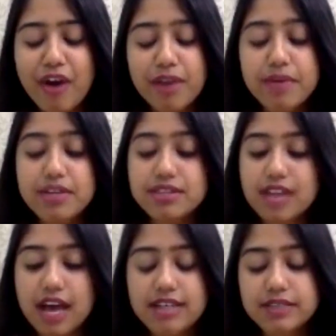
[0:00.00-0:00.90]

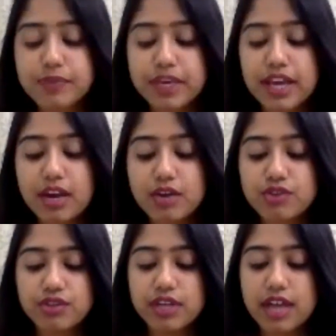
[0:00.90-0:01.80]
Anonymous asks me,
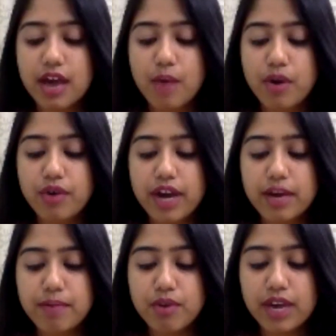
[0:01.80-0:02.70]
hello Stuti, I want
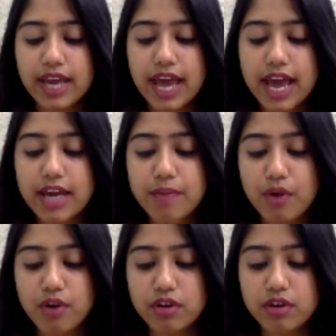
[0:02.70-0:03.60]
to write a book like Harry
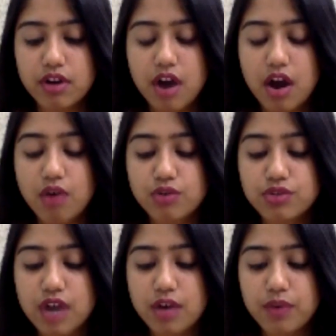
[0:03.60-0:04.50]
Potter. How to
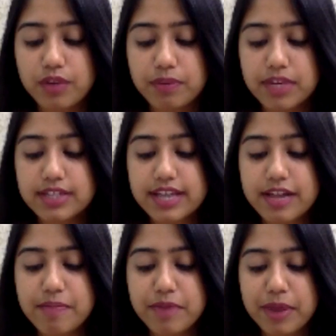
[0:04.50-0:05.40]
start with? Please
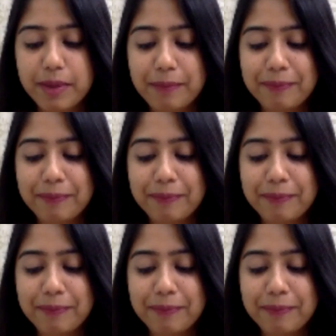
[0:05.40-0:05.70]
help me.